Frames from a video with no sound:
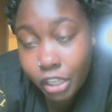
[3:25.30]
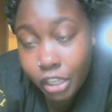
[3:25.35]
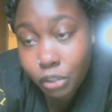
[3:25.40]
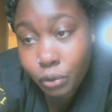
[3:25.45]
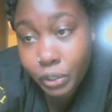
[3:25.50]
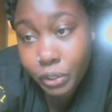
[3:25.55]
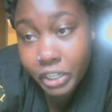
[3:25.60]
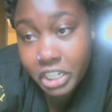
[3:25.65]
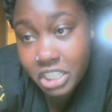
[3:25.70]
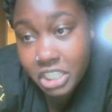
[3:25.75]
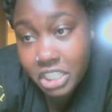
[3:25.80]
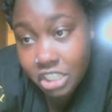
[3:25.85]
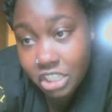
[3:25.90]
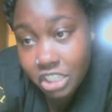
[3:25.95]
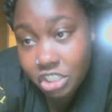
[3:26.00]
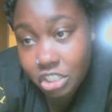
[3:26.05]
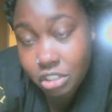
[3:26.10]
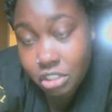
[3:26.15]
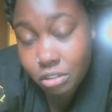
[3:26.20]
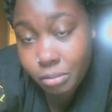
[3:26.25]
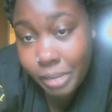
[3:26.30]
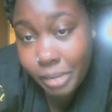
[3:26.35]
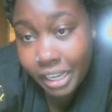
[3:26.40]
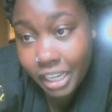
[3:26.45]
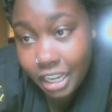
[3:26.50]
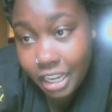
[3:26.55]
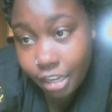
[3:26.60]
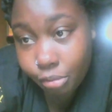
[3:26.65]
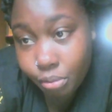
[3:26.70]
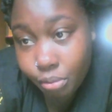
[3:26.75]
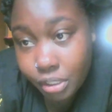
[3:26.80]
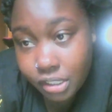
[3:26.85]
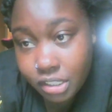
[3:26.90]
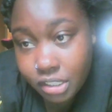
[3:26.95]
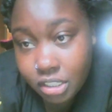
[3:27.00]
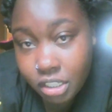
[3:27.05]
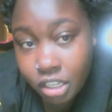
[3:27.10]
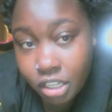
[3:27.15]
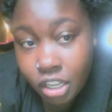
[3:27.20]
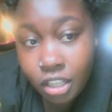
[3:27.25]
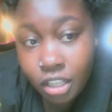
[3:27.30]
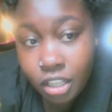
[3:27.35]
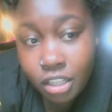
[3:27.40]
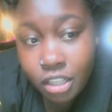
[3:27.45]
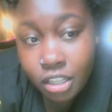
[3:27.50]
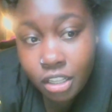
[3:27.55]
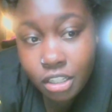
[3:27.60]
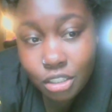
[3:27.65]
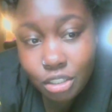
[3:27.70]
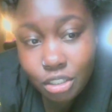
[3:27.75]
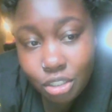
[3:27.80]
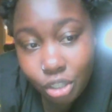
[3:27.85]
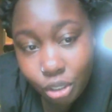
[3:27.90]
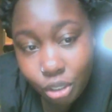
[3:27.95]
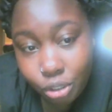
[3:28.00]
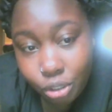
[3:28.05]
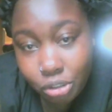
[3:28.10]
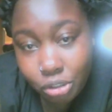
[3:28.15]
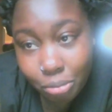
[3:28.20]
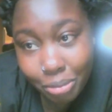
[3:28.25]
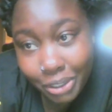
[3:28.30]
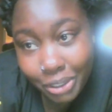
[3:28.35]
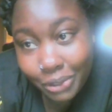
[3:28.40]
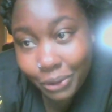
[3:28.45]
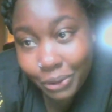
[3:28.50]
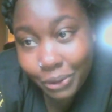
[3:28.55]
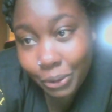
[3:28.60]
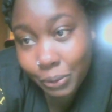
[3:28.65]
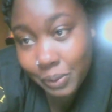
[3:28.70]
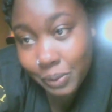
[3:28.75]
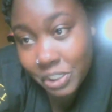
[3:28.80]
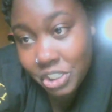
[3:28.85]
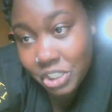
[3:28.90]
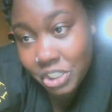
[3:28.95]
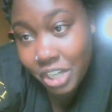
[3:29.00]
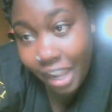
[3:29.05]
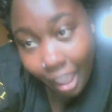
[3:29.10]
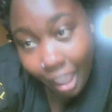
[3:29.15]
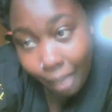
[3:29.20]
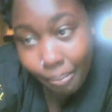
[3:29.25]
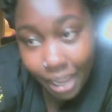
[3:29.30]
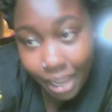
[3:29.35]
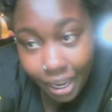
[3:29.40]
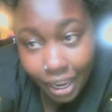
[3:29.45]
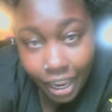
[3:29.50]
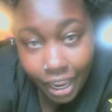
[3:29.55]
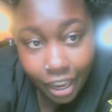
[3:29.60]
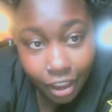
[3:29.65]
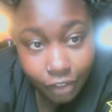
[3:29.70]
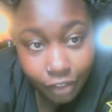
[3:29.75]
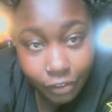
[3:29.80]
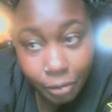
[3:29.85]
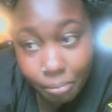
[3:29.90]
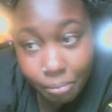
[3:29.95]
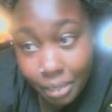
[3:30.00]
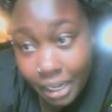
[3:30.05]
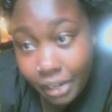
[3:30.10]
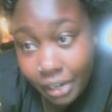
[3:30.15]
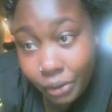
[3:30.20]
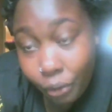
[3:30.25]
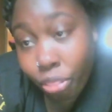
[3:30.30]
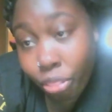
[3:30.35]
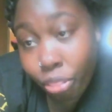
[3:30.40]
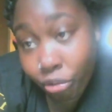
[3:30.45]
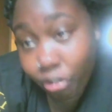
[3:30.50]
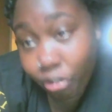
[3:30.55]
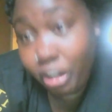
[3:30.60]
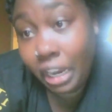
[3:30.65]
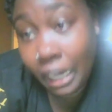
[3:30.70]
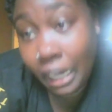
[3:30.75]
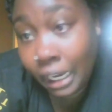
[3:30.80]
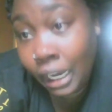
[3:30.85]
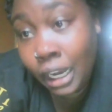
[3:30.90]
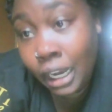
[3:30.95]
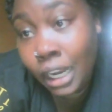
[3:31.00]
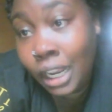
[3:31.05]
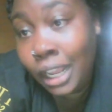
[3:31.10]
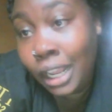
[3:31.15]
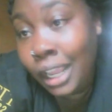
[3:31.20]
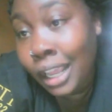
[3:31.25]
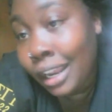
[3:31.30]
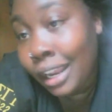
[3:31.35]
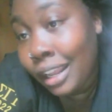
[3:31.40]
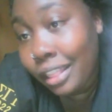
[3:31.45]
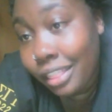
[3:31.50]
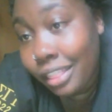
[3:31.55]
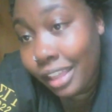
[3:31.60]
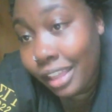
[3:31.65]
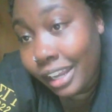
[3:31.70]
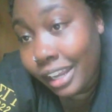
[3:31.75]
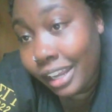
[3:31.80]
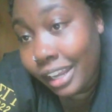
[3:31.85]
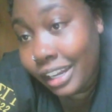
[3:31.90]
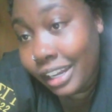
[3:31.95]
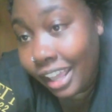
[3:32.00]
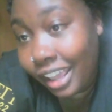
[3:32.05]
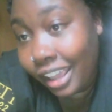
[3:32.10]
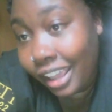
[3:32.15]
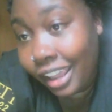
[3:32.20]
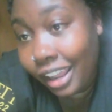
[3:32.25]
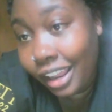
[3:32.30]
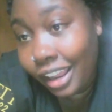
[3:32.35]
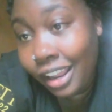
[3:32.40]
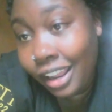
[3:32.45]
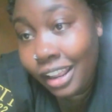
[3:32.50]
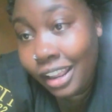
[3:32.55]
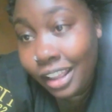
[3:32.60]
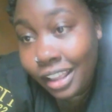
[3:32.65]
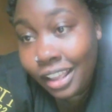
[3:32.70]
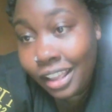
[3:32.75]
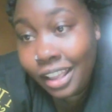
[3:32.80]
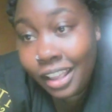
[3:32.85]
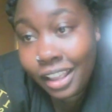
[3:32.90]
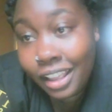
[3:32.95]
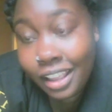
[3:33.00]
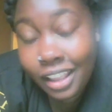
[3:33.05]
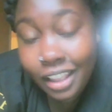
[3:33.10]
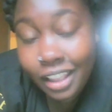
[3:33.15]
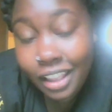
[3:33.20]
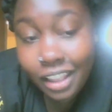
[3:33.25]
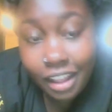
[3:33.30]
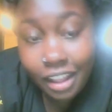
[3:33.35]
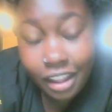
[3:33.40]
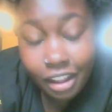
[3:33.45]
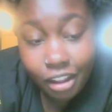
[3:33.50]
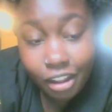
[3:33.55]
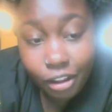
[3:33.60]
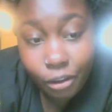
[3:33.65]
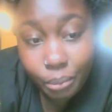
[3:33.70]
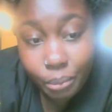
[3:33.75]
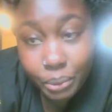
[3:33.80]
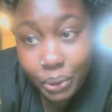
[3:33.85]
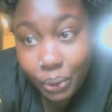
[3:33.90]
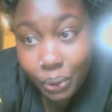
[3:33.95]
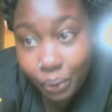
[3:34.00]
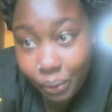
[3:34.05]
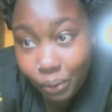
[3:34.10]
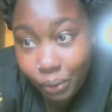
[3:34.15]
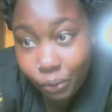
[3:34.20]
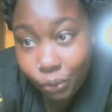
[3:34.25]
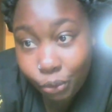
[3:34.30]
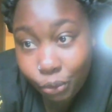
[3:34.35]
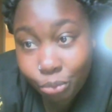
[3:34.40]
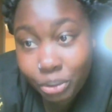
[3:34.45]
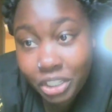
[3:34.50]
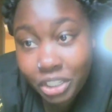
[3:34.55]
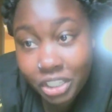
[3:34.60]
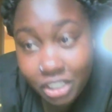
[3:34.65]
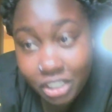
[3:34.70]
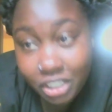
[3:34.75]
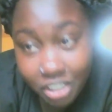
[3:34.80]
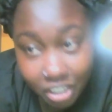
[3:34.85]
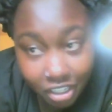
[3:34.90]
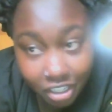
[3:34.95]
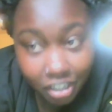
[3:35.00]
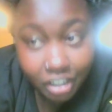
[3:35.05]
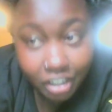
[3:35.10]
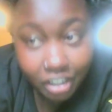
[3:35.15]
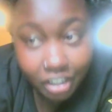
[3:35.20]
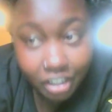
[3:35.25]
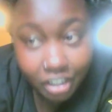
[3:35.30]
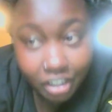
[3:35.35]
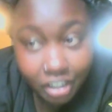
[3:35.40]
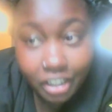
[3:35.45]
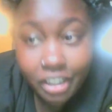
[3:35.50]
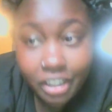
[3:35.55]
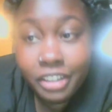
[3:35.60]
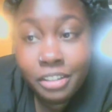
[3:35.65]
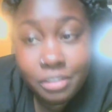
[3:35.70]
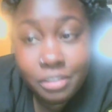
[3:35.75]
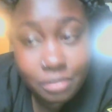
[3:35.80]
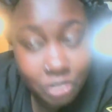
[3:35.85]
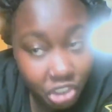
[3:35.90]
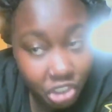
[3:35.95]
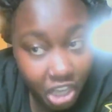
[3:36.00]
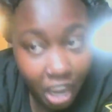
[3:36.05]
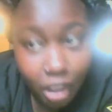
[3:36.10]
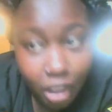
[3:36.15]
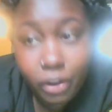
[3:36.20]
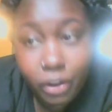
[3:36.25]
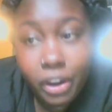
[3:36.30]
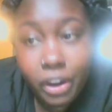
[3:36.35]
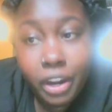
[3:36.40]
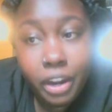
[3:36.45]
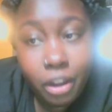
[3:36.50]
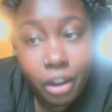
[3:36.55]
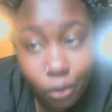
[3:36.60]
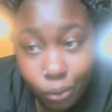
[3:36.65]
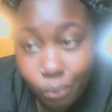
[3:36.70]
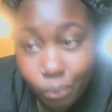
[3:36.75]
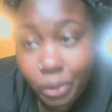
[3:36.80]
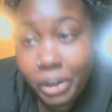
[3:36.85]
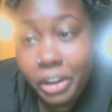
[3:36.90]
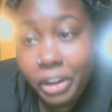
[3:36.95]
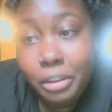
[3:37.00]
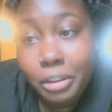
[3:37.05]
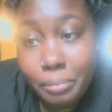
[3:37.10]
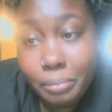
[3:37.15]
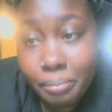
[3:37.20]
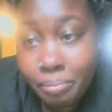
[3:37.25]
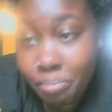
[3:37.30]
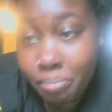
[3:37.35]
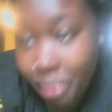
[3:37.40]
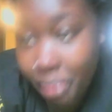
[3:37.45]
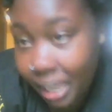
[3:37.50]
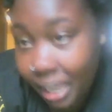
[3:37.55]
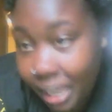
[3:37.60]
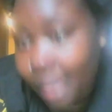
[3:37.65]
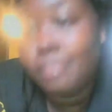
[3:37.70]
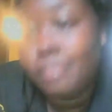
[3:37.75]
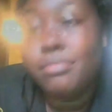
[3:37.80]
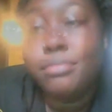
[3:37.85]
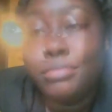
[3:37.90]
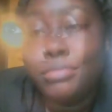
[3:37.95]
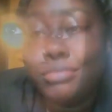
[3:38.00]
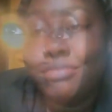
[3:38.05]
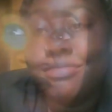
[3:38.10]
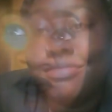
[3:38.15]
and organizations on my campus. So depending on which night, I may have a meeting or 3 that day. Go home, cook dinner, shower, homework, bed.